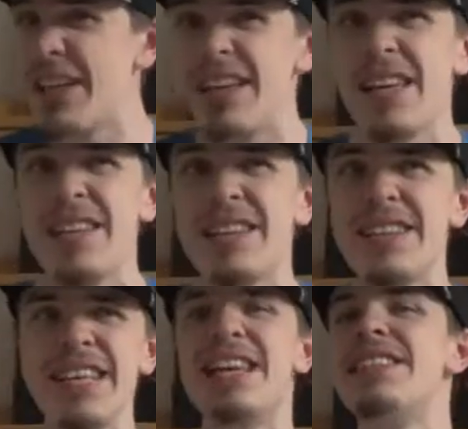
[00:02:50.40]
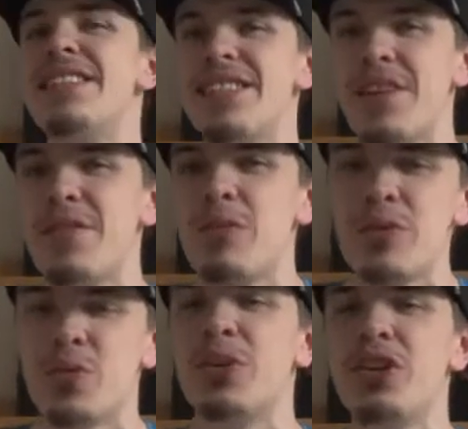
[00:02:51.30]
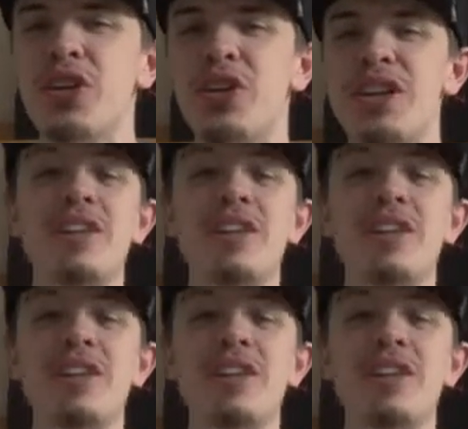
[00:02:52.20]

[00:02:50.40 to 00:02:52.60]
it, and the innocence of it was really good,